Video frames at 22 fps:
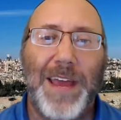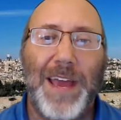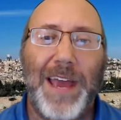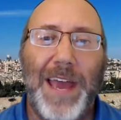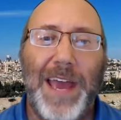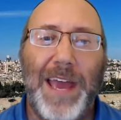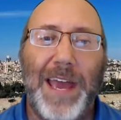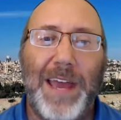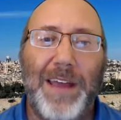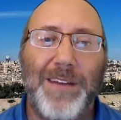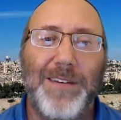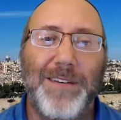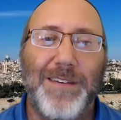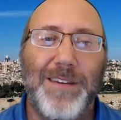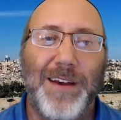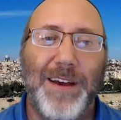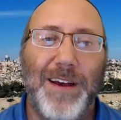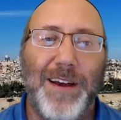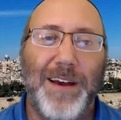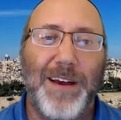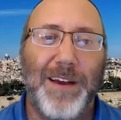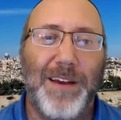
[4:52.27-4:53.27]
and
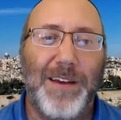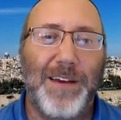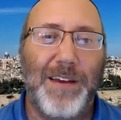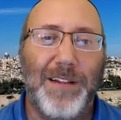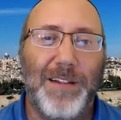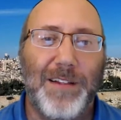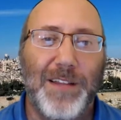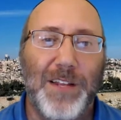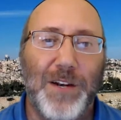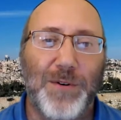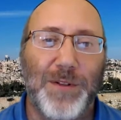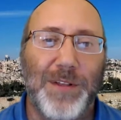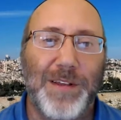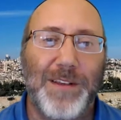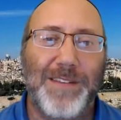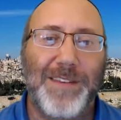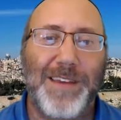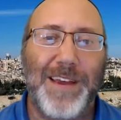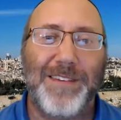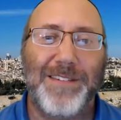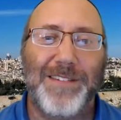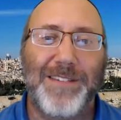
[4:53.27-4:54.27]
it literally
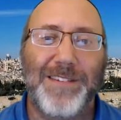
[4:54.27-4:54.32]
takes